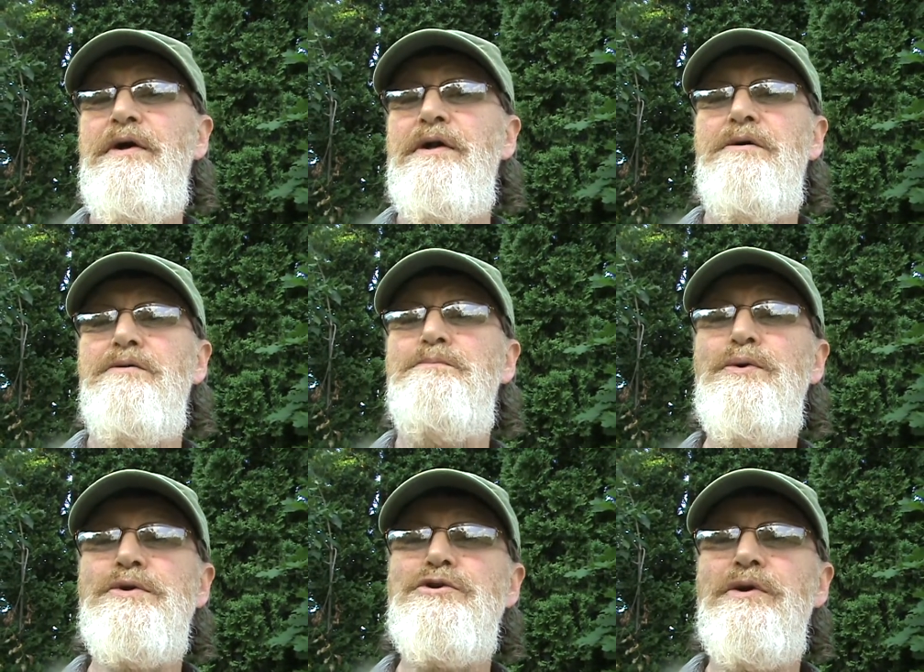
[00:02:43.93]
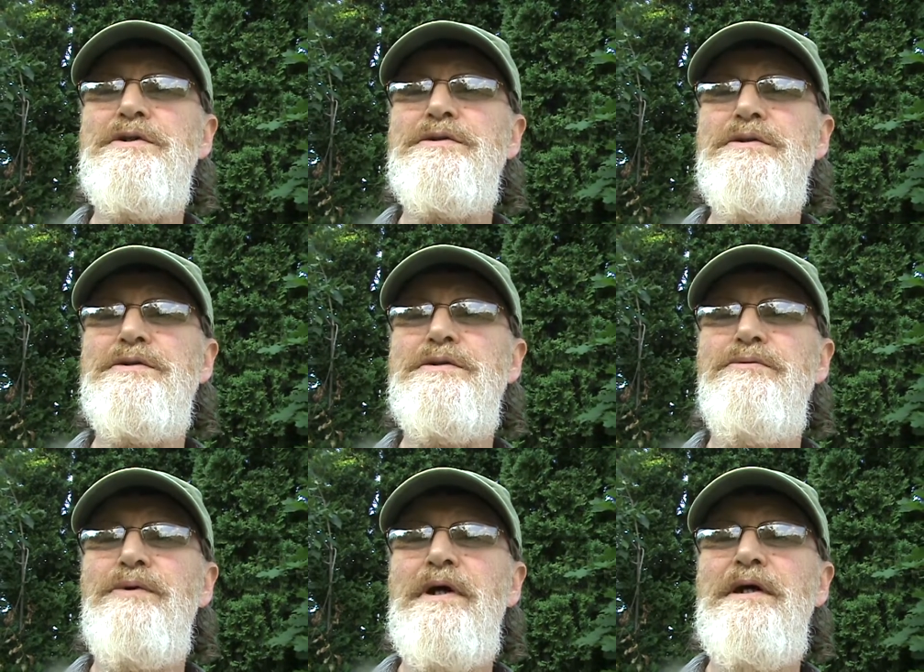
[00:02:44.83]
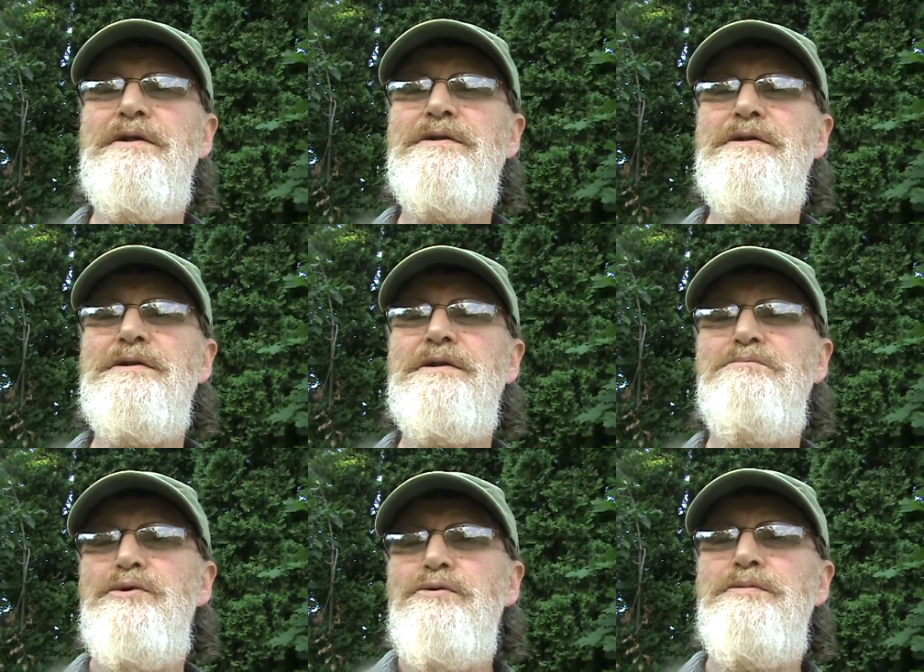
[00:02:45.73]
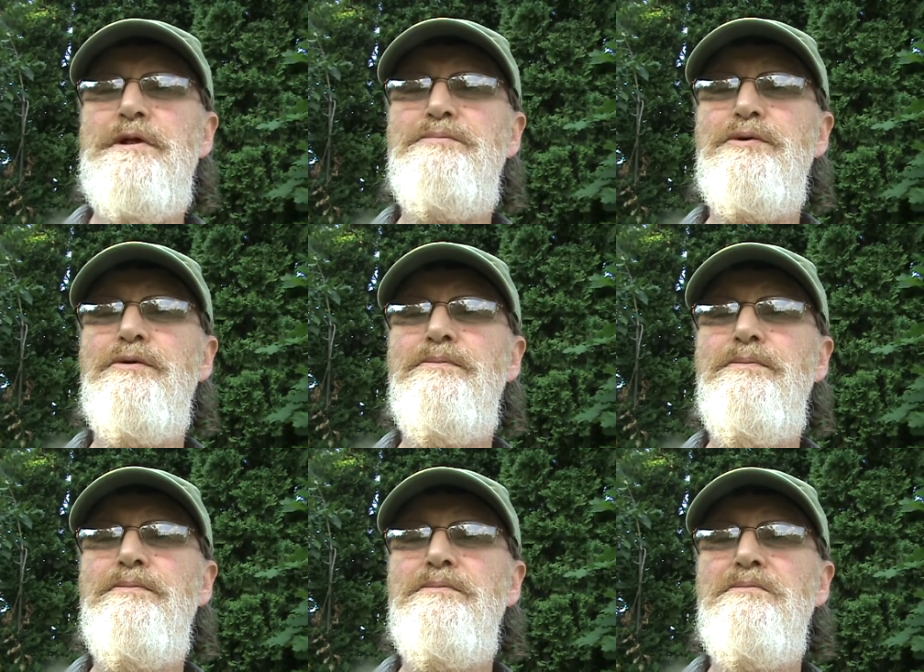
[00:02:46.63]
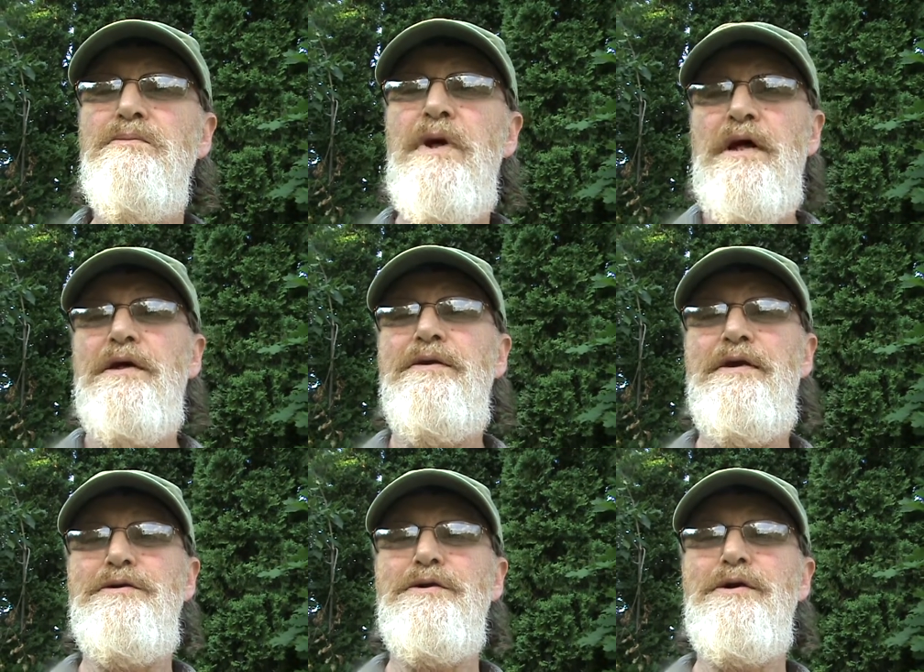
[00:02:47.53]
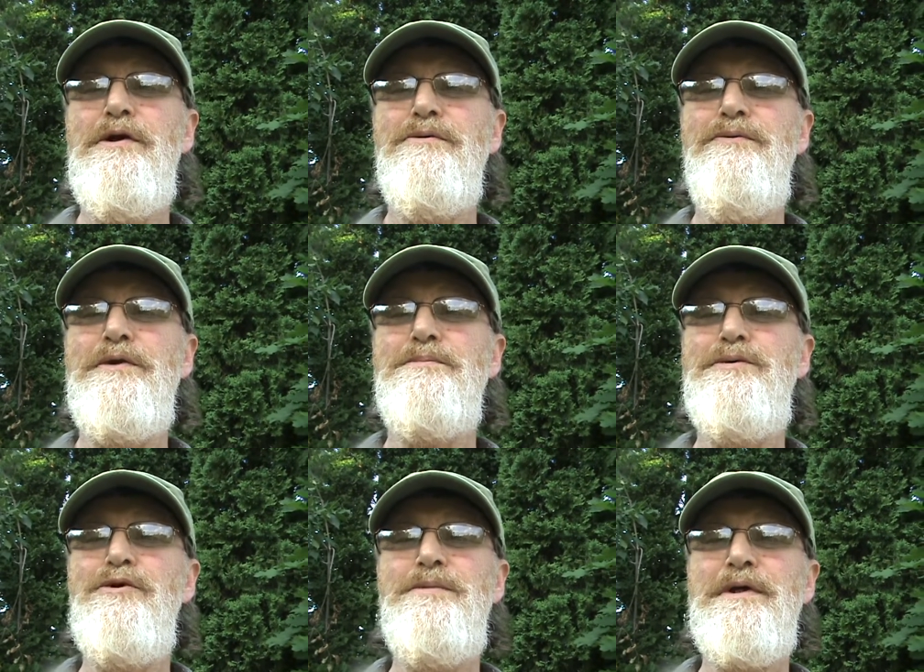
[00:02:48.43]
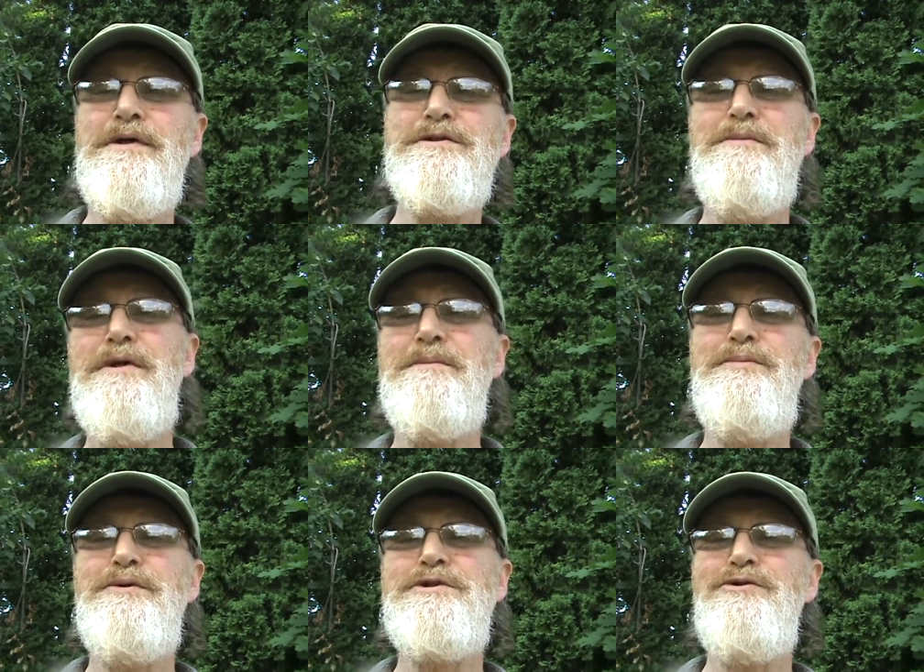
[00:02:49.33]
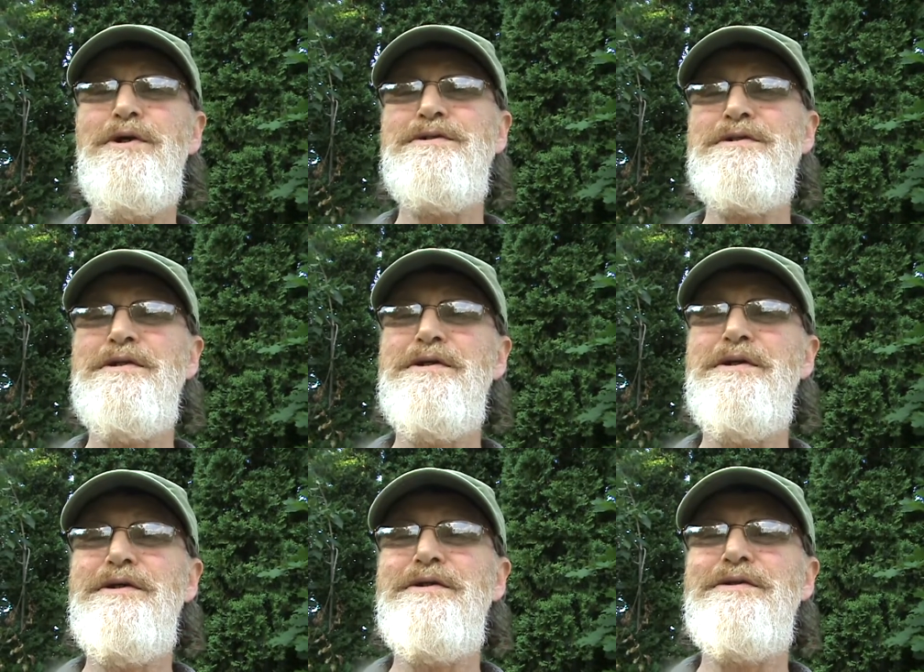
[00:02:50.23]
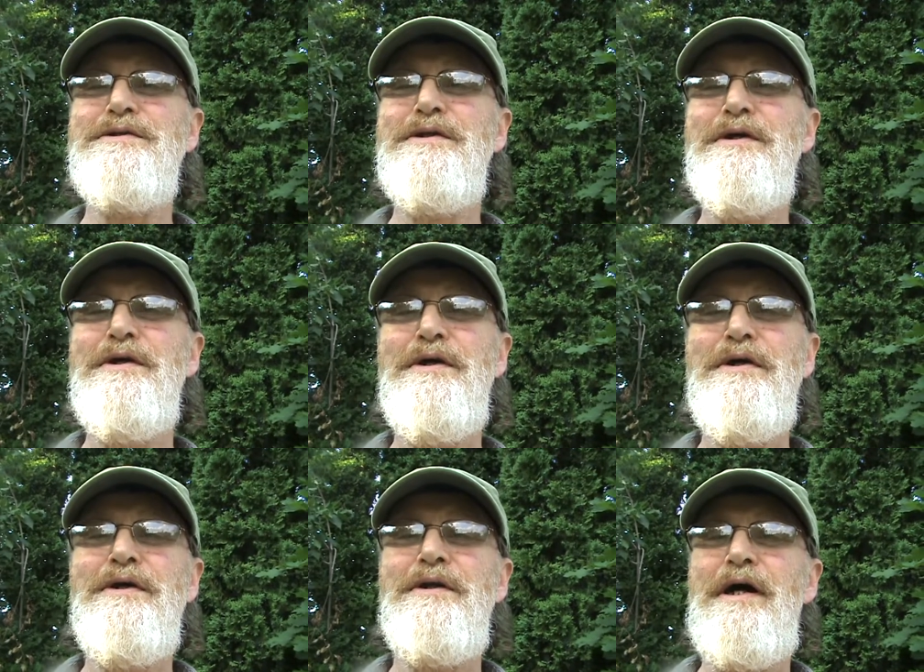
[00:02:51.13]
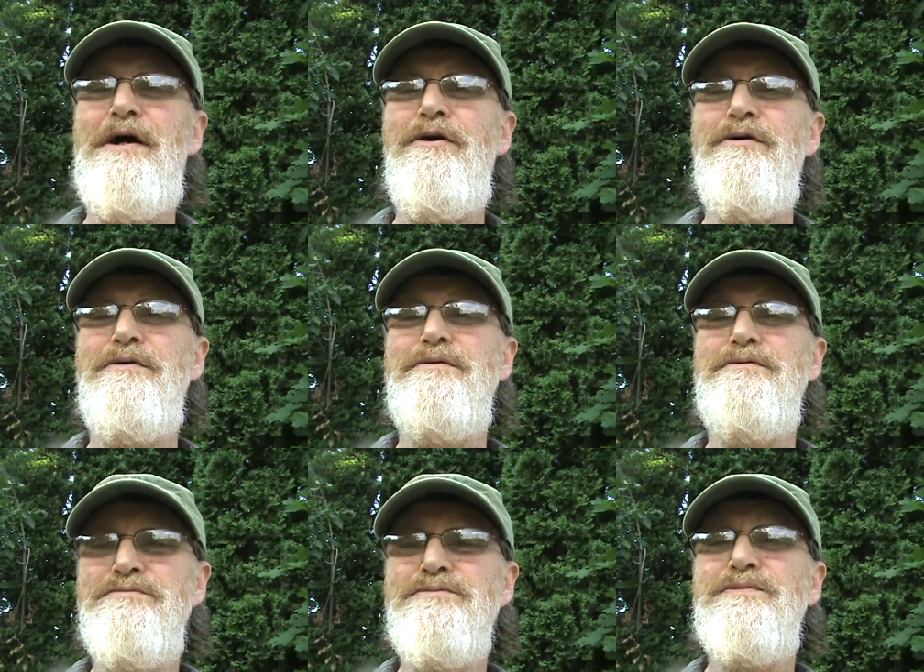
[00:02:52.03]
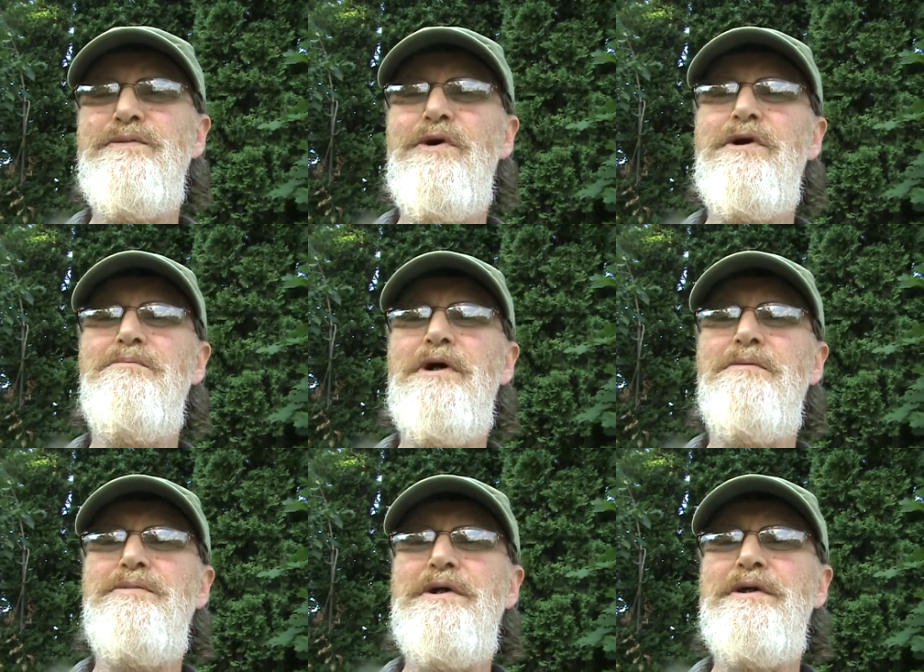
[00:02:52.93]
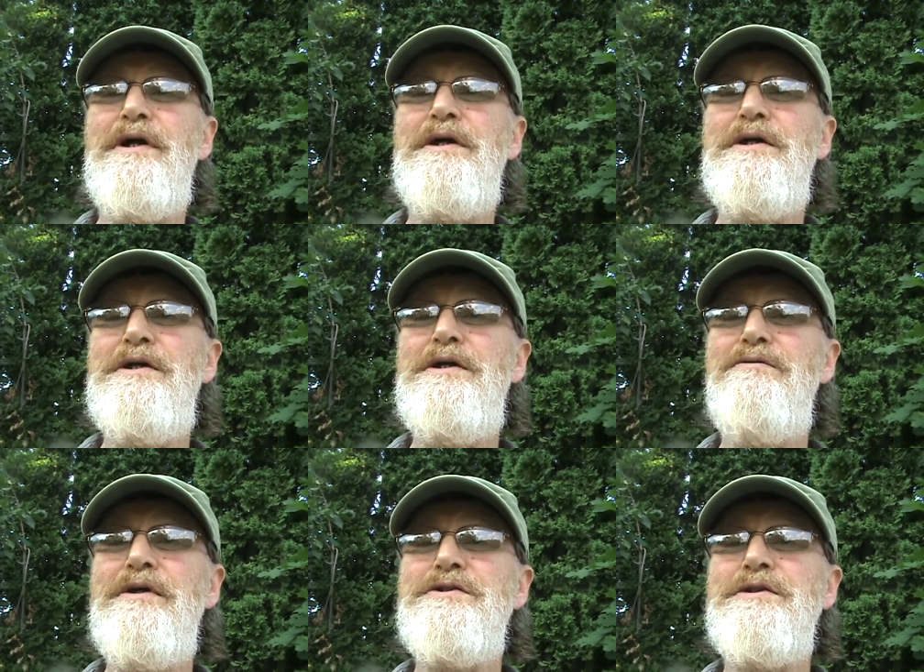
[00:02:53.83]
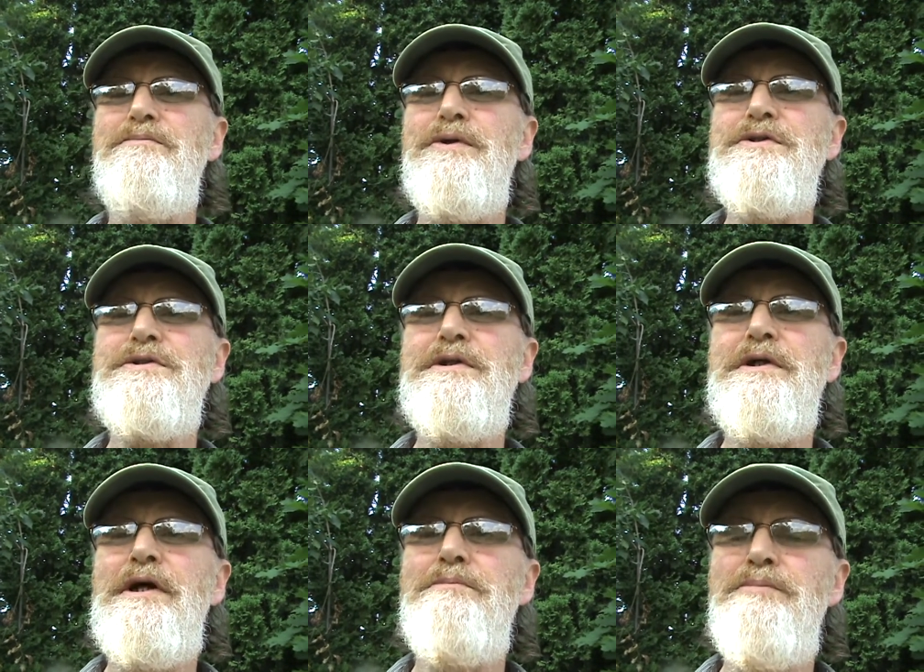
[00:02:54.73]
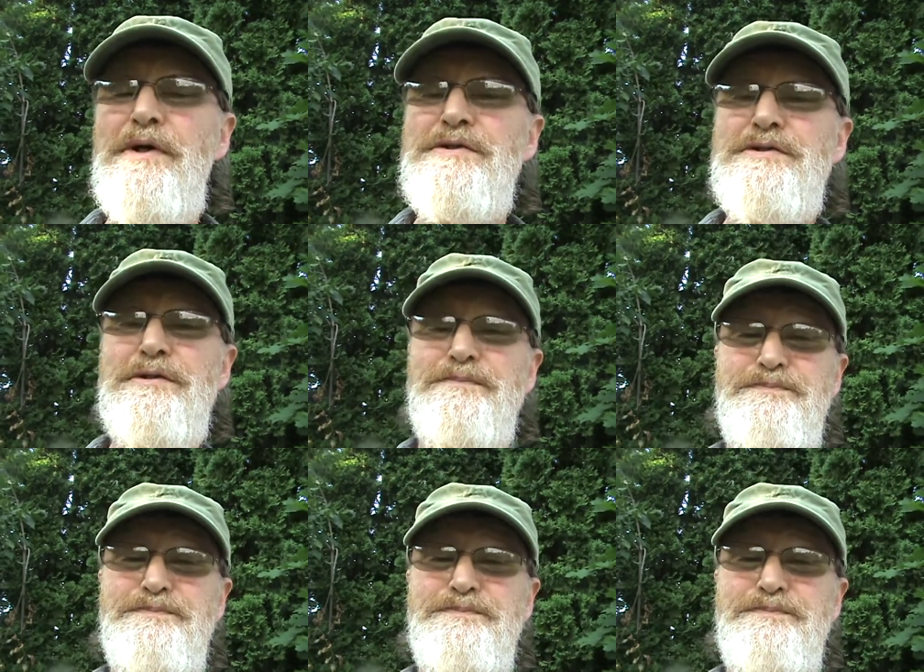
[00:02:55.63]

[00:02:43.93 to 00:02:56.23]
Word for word: They were poor choices, right? Poor people. Hey, there you go. They're poor because they make poor choices. Now, talk about being naive and simplistic at best.